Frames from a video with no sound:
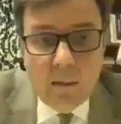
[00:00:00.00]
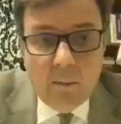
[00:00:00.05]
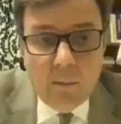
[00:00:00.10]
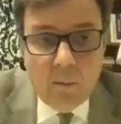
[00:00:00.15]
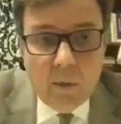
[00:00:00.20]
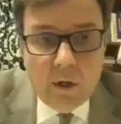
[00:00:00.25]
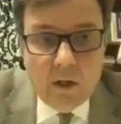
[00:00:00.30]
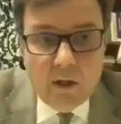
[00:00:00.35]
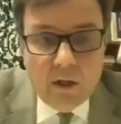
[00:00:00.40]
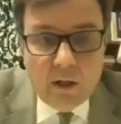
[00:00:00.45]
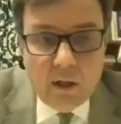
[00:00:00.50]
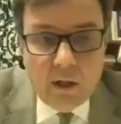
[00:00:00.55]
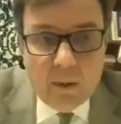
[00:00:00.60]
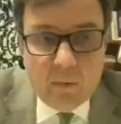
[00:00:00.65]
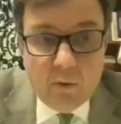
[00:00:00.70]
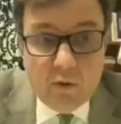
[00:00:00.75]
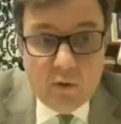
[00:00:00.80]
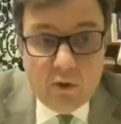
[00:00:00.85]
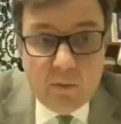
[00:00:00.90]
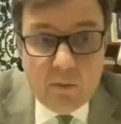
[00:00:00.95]
which I think
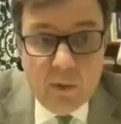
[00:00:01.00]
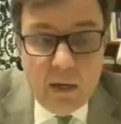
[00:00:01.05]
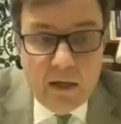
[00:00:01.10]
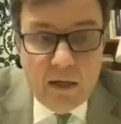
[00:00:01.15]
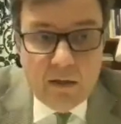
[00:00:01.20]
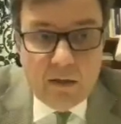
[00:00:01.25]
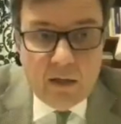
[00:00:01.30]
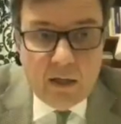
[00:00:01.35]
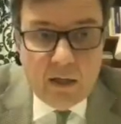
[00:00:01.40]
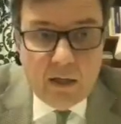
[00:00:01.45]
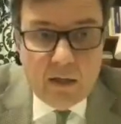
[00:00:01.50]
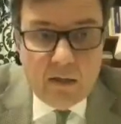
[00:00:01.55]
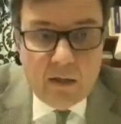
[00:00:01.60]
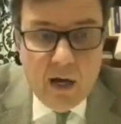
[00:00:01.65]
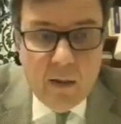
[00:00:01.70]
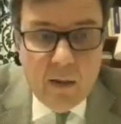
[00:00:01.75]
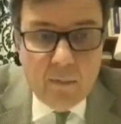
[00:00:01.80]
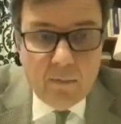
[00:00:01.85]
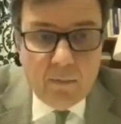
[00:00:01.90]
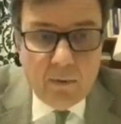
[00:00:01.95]
will speed things
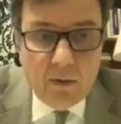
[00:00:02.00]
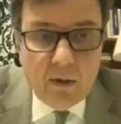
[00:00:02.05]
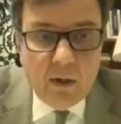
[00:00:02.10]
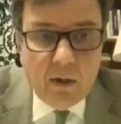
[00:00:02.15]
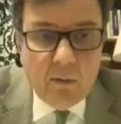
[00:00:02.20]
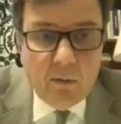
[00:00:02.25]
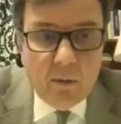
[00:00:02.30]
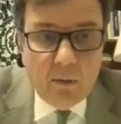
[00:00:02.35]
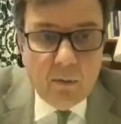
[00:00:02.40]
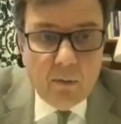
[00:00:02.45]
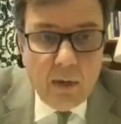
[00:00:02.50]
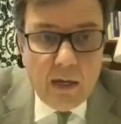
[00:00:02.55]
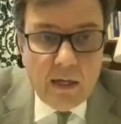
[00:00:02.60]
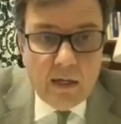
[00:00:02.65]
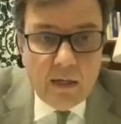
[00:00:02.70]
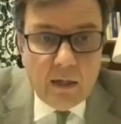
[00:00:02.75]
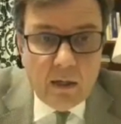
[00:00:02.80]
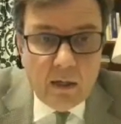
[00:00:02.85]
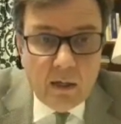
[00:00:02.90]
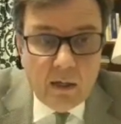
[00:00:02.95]
up, will
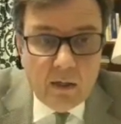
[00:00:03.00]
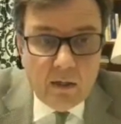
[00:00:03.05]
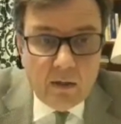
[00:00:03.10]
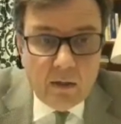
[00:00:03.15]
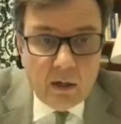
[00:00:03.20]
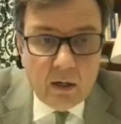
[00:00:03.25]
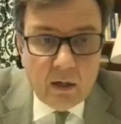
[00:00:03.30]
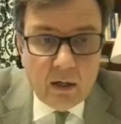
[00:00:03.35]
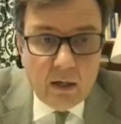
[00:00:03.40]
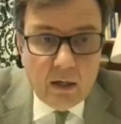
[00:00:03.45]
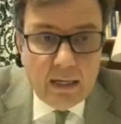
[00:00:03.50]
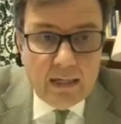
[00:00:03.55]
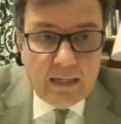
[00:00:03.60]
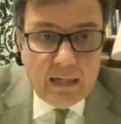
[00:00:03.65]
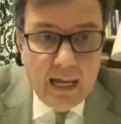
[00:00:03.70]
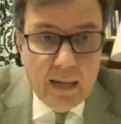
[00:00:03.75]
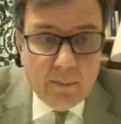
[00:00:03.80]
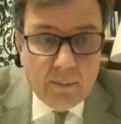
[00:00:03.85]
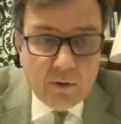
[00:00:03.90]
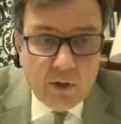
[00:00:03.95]
make us
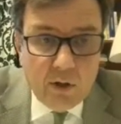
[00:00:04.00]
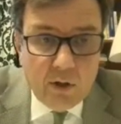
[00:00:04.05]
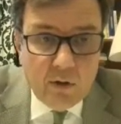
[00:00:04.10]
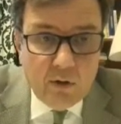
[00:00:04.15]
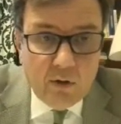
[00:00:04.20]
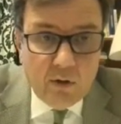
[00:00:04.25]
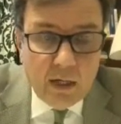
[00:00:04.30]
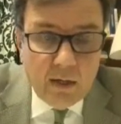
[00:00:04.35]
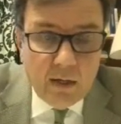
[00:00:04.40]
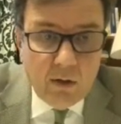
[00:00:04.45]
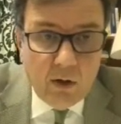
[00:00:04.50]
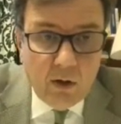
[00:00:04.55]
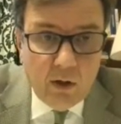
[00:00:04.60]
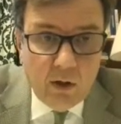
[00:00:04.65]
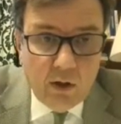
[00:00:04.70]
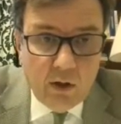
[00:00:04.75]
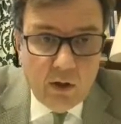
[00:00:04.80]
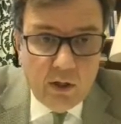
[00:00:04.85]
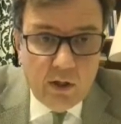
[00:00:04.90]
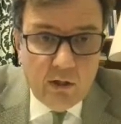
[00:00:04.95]
adapt to new
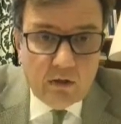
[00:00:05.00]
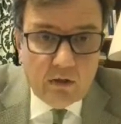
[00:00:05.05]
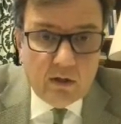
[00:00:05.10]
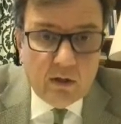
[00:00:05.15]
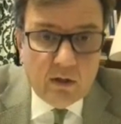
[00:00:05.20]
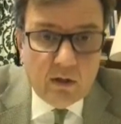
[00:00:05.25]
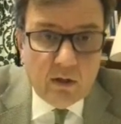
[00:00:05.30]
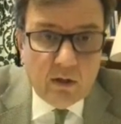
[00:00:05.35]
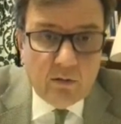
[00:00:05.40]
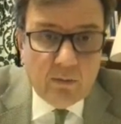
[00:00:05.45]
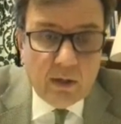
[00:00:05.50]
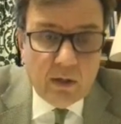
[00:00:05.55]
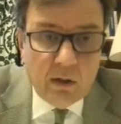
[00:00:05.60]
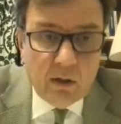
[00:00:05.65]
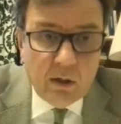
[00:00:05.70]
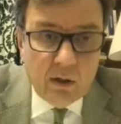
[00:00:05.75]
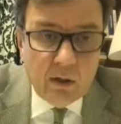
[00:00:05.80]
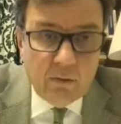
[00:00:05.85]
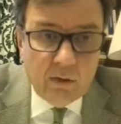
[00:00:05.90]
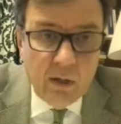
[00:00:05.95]
technologies. So there'll be a
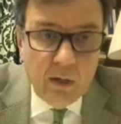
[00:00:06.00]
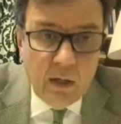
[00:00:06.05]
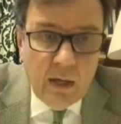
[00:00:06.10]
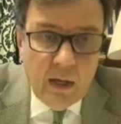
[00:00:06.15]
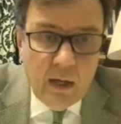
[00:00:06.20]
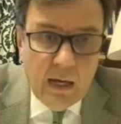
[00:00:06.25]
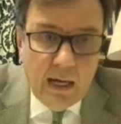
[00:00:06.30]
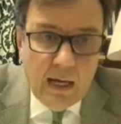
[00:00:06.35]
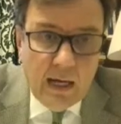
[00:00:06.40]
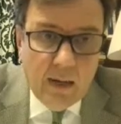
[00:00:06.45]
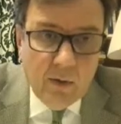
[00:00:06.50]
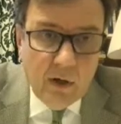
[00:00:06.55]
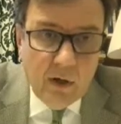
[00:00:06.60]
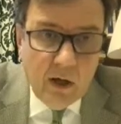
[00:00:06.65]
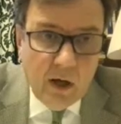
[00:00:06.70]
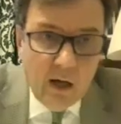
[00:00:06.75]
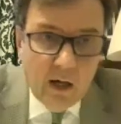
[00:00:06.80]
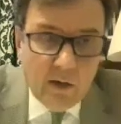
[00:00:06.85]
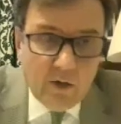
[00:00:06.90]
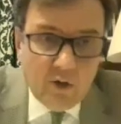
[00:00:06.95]
lot of how will
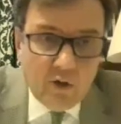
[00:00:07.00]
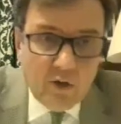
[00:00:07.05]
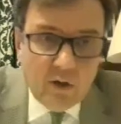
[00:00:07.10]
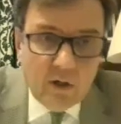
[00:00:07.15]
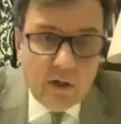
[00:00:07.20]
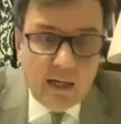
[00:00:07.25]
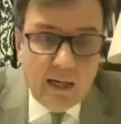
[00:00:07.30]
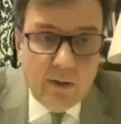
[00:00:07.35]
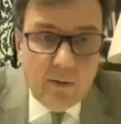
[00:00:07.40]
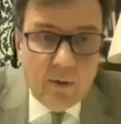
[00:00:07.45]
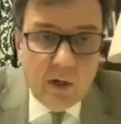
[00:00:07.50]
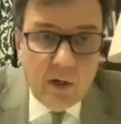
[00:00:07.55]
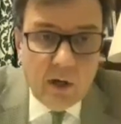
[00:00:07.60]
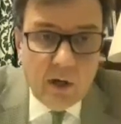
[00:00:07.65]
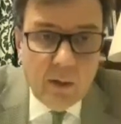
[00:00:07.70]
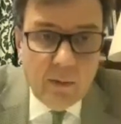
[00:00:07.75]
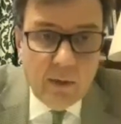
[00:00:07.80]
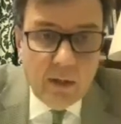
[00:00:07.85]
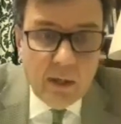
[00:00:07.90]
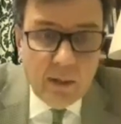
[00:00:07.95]
hydrogen, how will
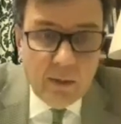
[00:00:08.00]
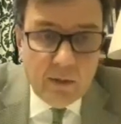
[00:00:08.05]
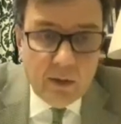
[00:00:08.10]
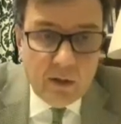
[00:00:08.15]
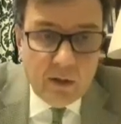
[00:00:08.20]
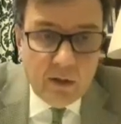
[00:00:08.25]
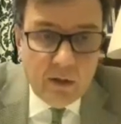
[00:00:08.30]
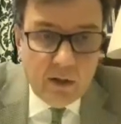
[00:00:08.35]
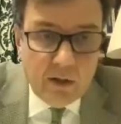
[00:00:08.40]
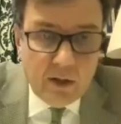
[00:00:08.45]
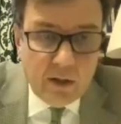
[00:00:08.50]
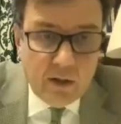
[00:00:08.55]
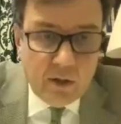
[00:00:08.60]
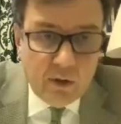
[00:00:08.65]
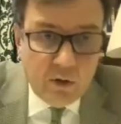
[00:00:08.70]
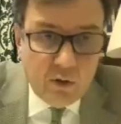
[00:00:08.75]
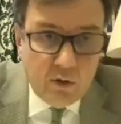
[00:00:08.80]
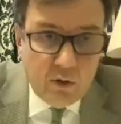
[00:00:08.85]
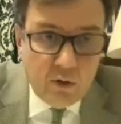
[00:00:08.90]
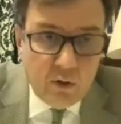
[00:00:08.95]
carbon capture, utilization
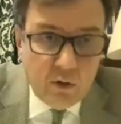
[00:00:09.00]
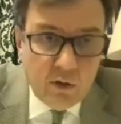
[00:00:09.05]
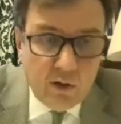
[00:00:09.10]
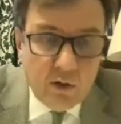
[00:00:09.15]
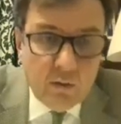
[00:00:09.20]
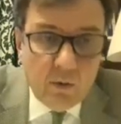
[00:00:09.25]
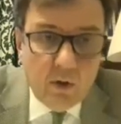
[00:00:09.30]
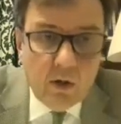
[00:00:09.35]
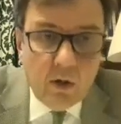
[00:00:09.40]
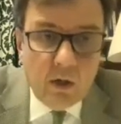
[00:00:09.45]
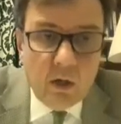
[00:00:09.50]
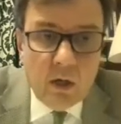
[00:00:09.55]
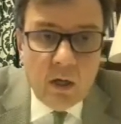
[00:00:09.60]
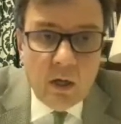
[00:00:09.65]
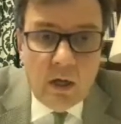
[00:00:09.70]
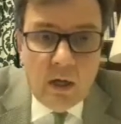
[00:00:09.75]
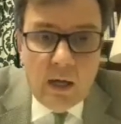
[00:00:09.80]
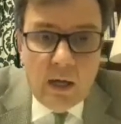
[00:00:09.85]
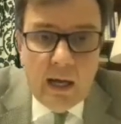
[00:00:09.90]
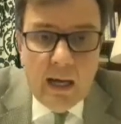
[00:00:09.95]
and storage work?
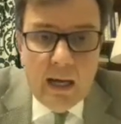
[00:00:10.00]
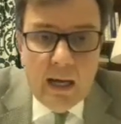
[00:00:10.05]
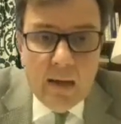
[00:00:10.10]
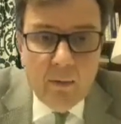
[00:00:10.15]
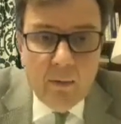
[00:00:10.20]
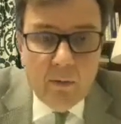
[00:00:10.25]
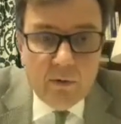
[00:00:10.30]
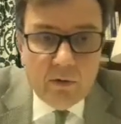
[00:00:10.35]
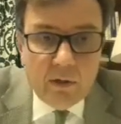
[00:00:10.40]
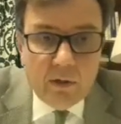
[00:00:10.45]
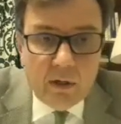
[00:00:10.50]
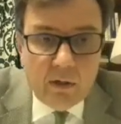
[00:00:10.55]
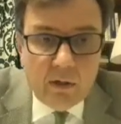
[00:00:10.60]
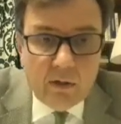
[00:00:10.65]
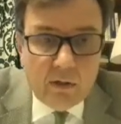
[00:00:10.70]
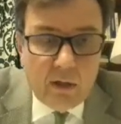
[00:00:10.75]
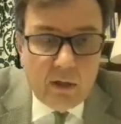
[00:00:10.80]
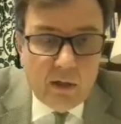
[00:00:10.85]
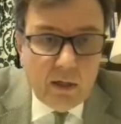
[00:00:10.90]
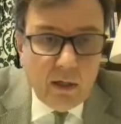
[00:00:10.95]
How will
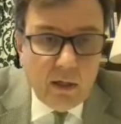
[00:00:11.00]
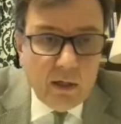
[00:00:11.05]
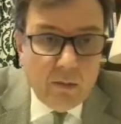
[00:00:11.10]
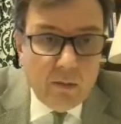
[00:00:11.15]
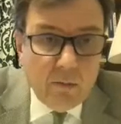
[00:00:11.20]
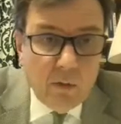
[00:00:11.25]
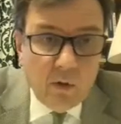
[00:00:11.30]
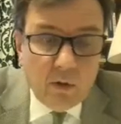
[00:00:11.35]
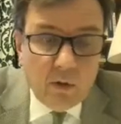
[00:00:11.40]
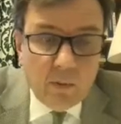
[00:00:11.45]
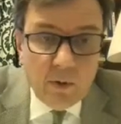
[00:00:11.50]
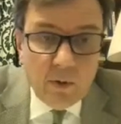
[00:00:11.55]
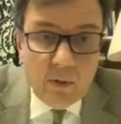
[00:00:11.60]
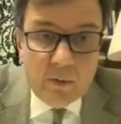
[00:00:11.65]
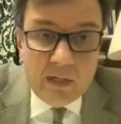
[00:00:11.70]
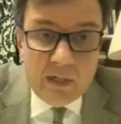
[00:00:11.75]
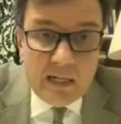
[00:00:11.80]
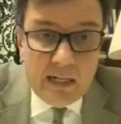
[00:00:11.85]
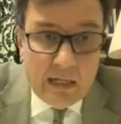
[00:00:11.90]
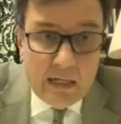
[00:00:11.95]
things like
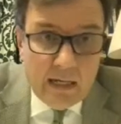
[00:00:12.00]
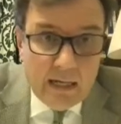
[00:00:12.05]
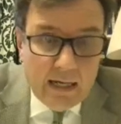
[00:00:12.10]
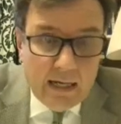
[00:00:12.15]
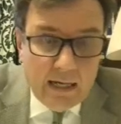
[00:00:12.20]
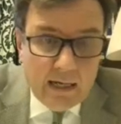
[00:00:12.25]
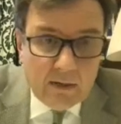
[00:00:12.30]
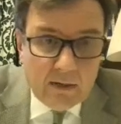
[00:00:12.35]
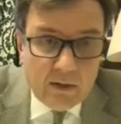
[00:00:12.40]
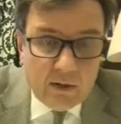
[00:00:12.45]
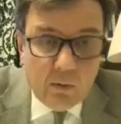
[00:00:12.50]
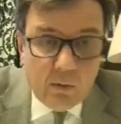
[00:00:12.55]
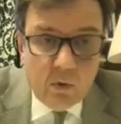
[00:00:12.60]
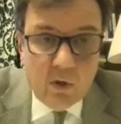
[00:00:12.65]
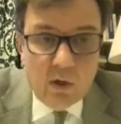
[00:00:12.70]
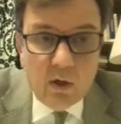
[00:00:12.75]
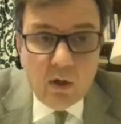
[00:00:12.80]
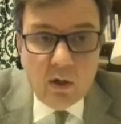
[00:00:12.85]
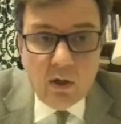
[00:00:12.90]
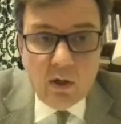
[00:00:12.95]
multi-purpose interconnectors
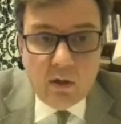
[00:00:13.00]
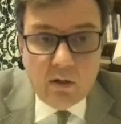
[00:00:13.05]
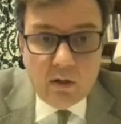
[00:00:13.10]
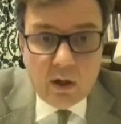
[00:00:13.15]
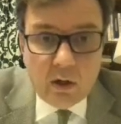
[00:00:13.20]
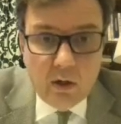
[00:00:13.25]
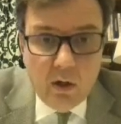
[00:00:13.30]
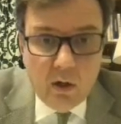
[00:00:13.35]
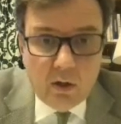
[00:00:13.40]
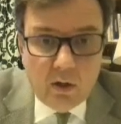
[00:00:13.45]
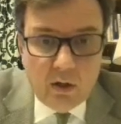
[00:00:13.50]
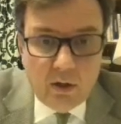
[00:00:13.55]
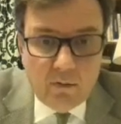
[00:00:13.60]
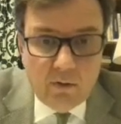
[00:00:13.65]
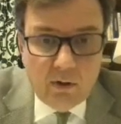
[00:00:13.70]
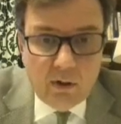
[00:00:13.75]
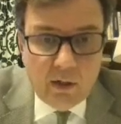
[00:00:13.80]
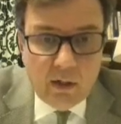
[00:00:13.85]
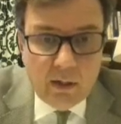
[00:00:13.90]
work? And there's a lot of